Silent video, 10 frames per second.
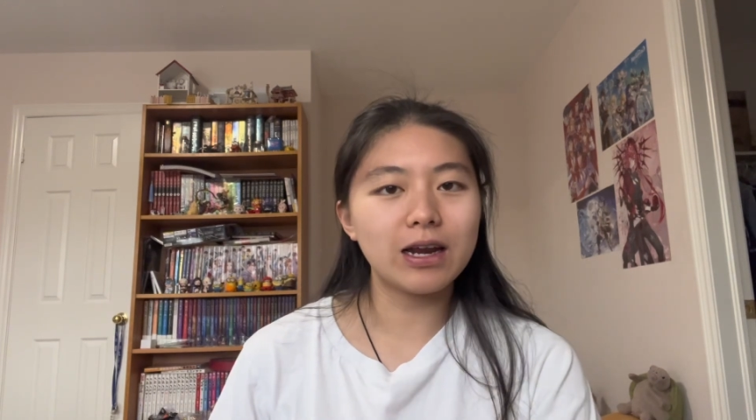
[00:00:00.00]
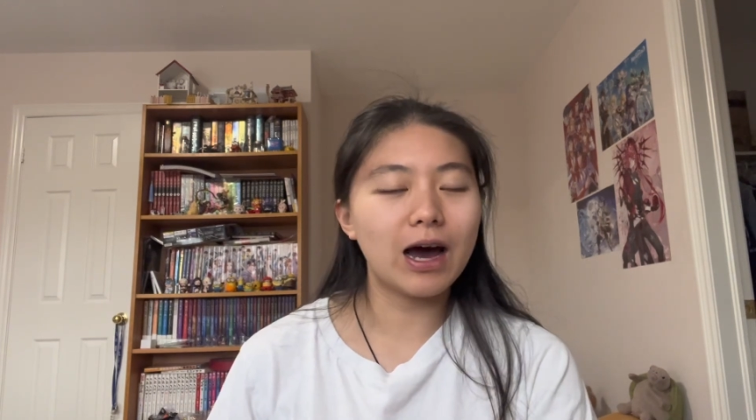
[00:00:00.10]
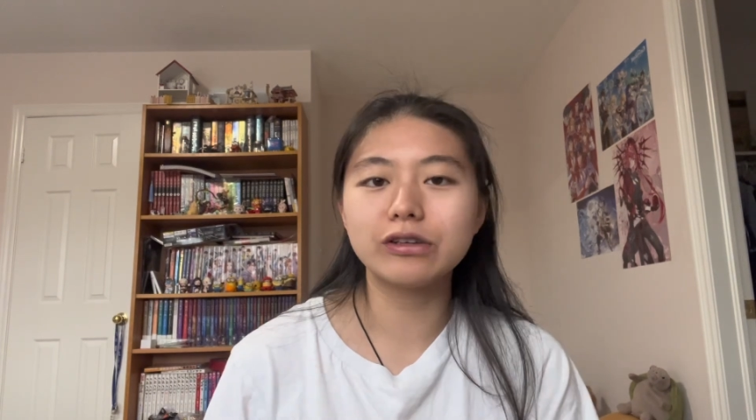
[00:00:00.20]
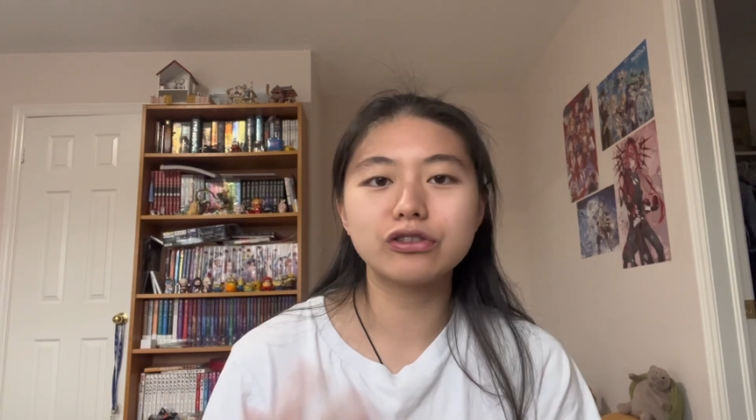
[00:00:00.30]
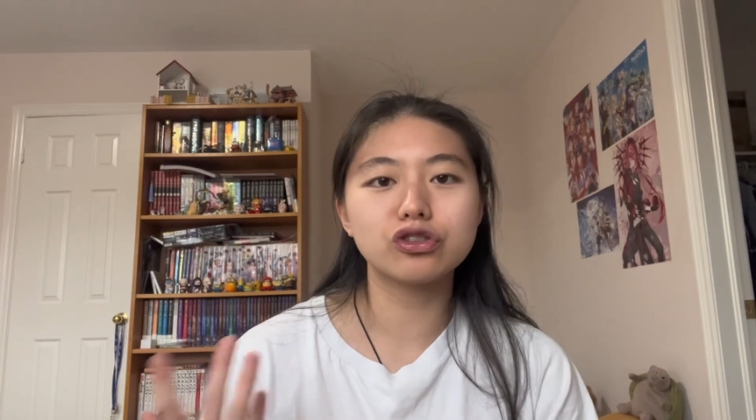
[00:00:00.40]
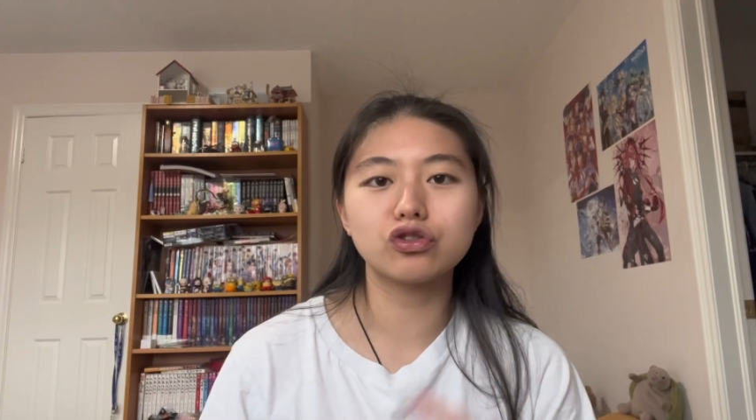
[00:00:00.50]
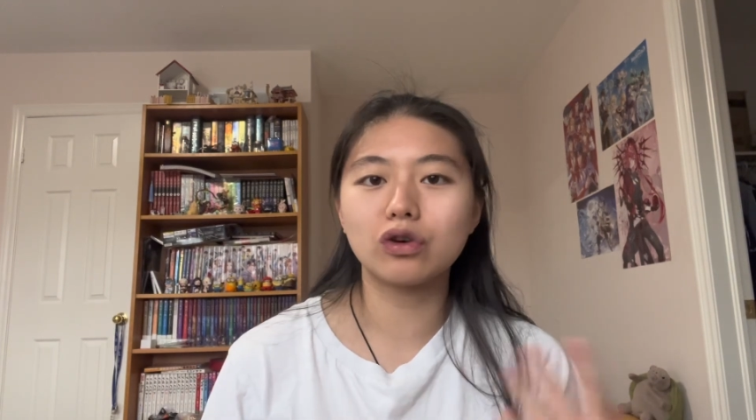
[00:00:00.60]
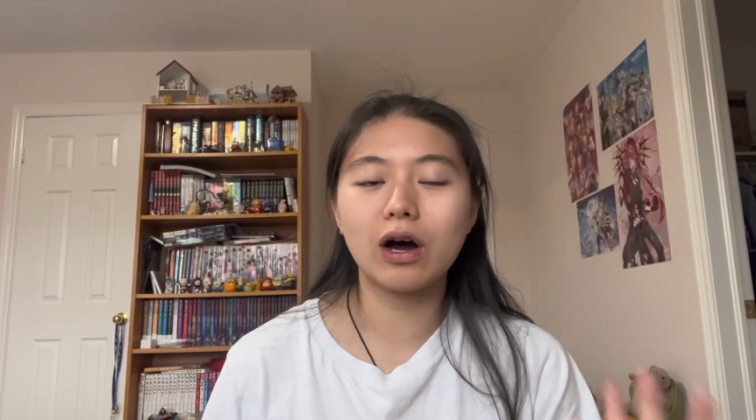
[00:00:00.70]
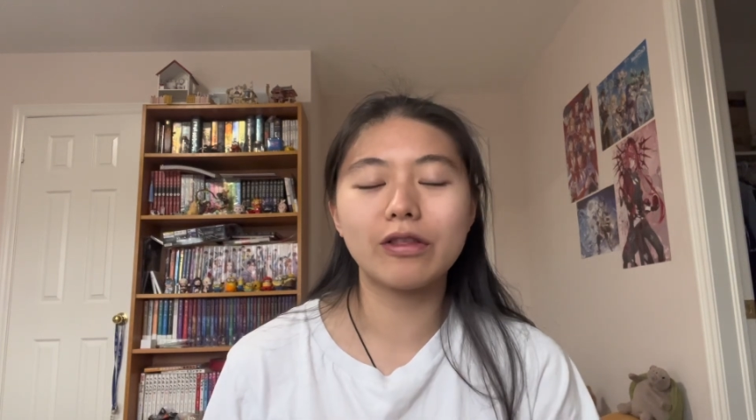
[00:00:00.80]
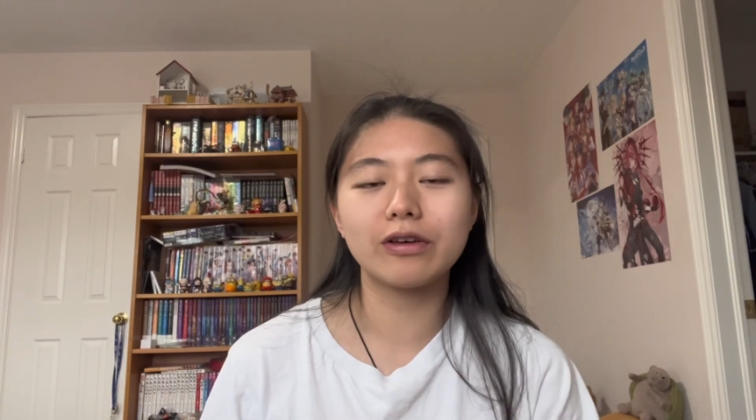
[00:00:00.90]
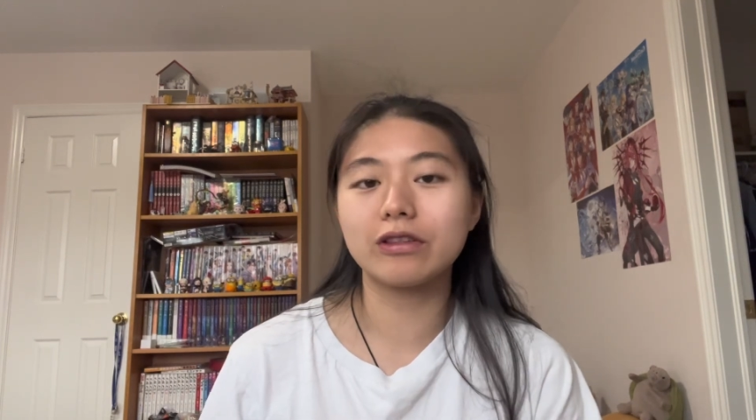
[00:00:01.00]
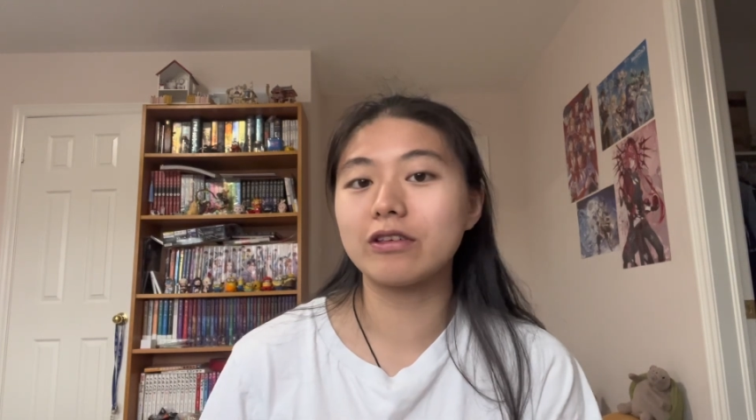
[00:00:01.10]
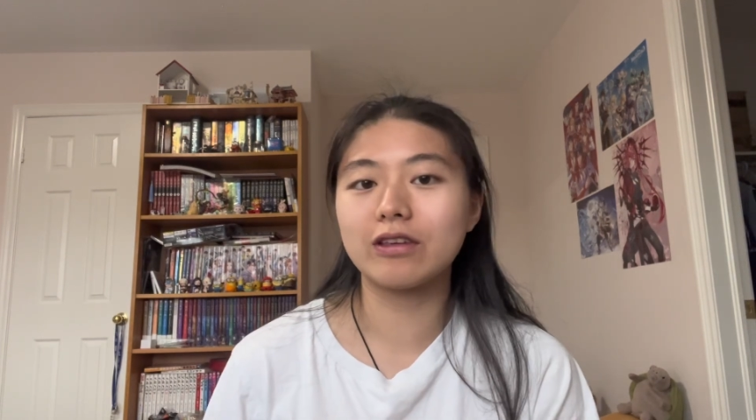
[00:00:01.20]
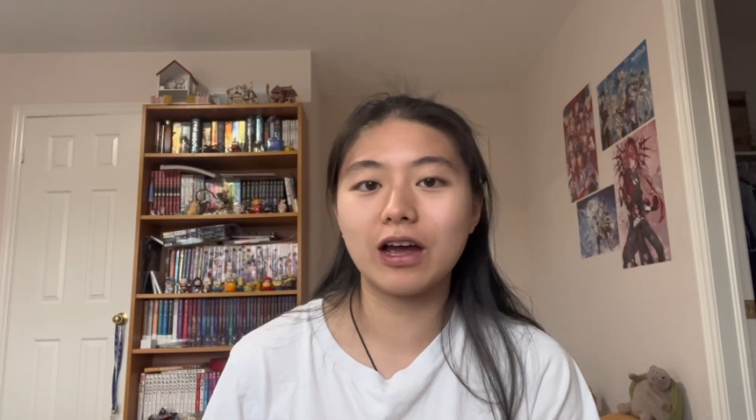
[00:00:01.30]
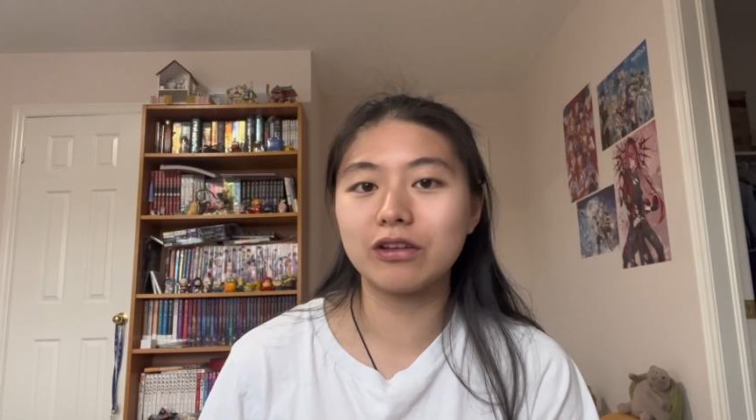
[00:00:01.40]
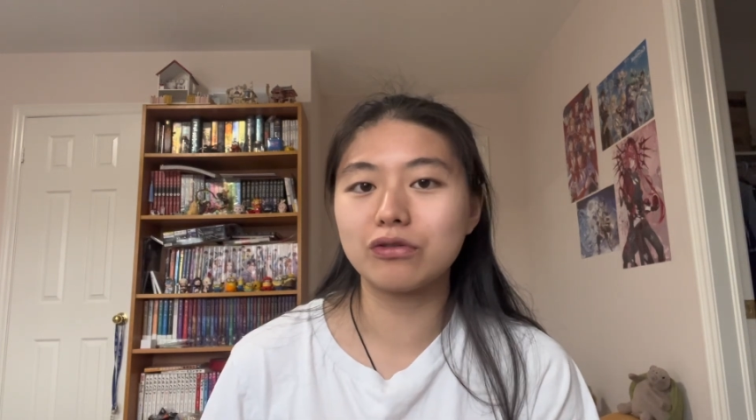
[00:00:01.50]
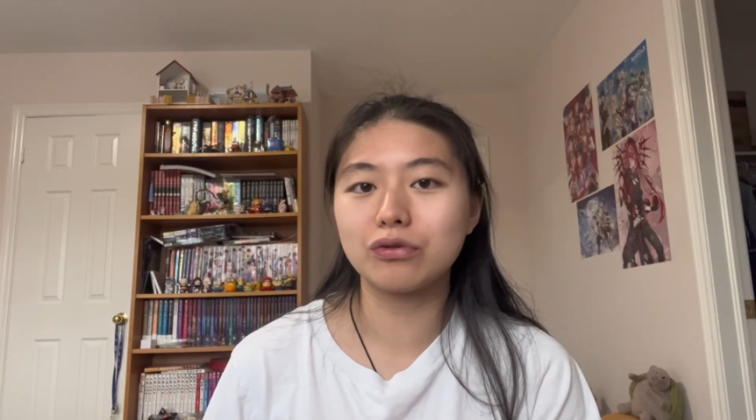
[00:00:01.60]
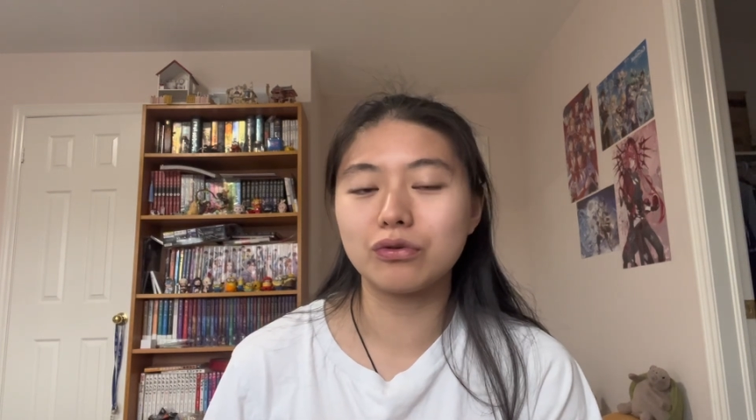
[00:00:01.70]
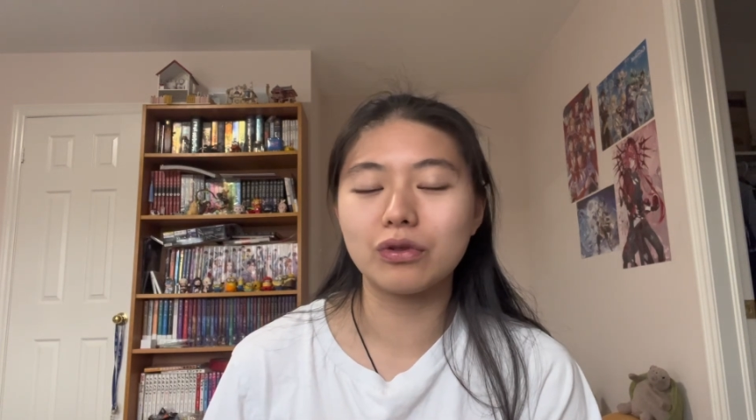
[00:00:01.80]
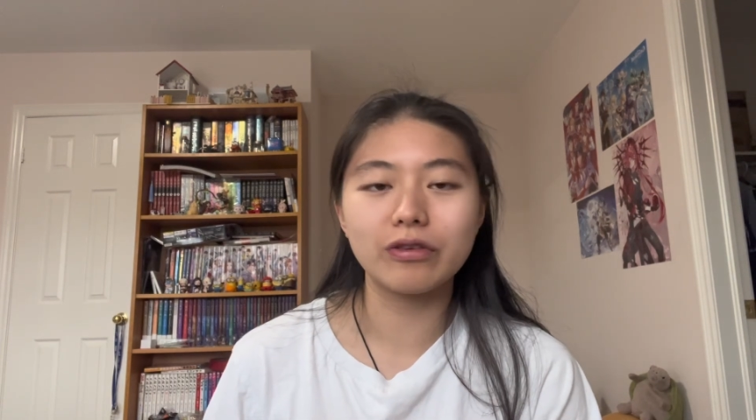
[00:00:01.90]
how you should draw the design
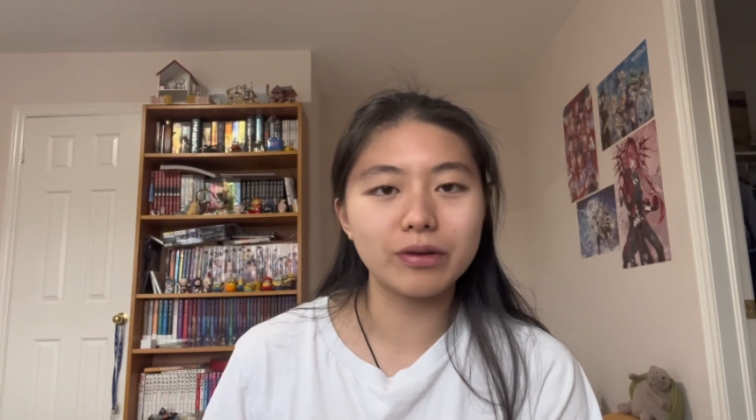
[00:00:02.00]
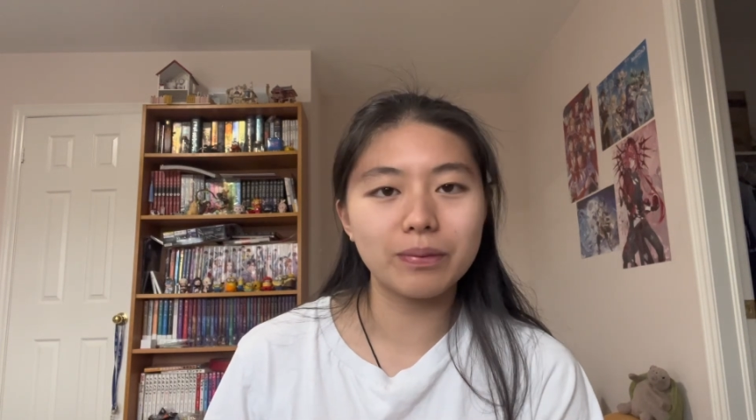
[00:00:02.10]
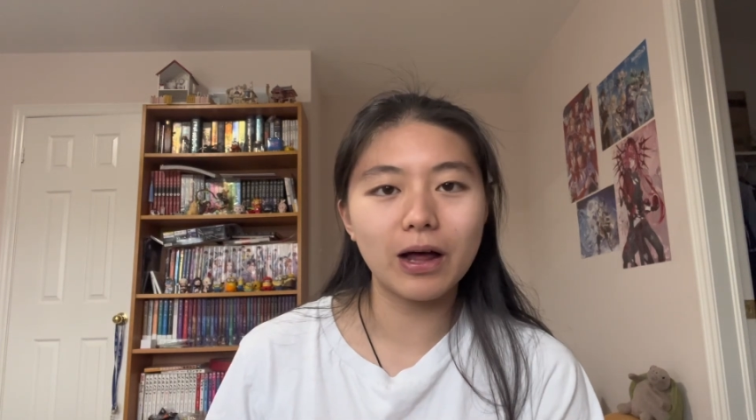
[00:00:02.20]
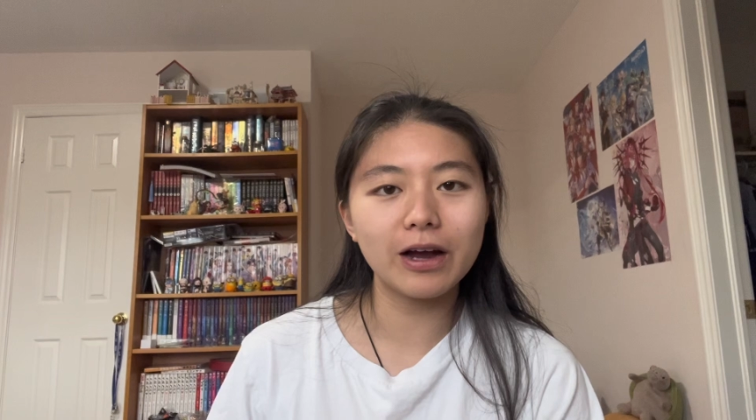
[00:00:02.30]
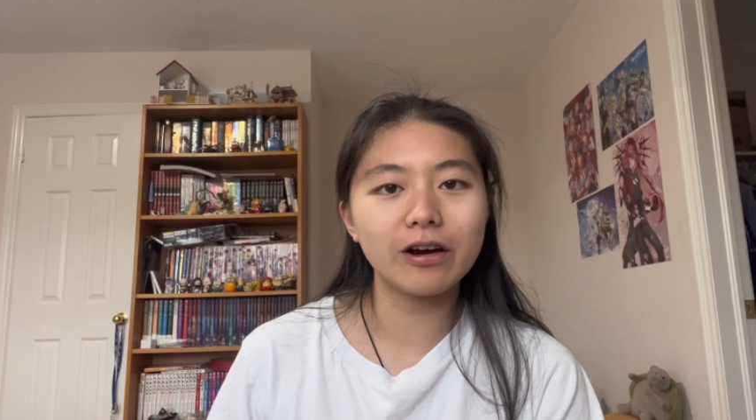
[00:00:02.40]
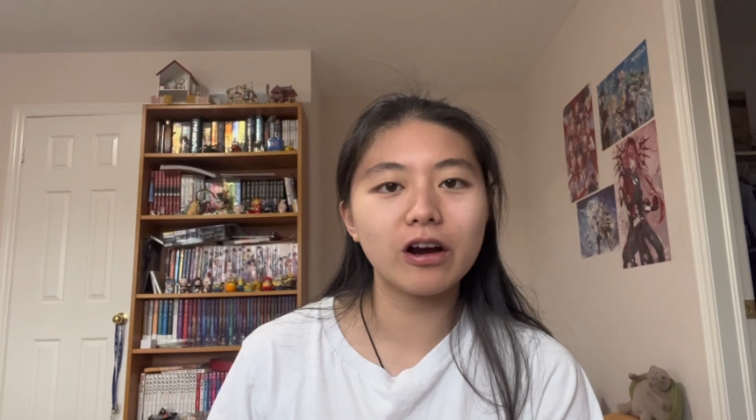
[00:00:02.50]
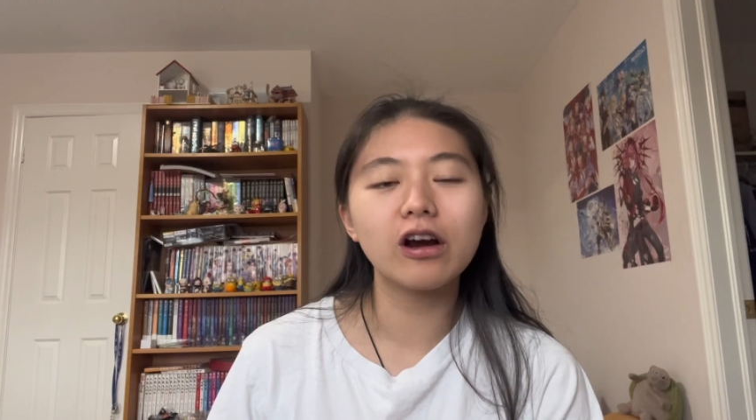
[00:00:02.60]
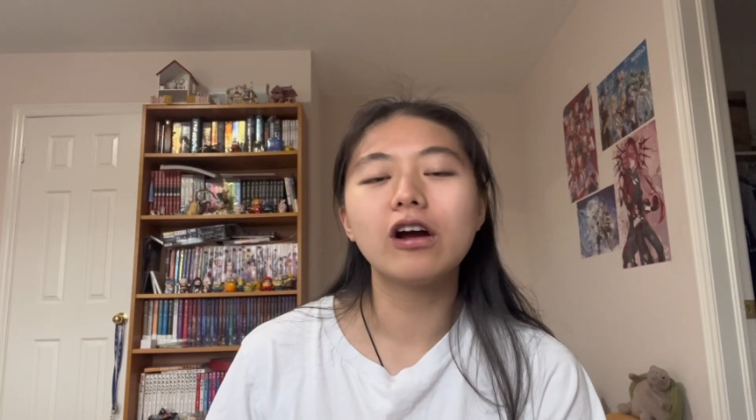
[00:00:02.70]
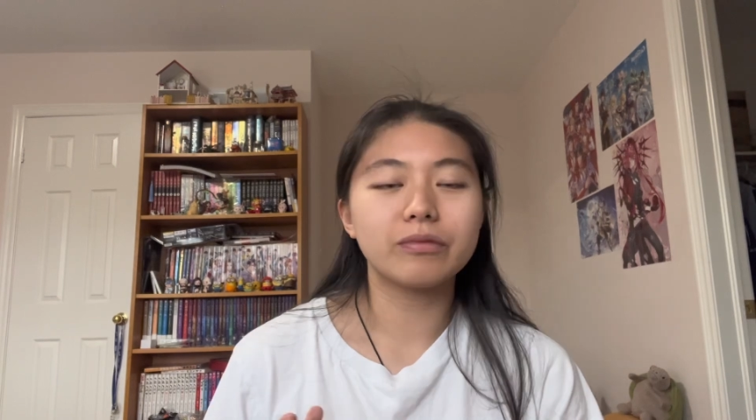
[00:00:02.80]
to the supplier,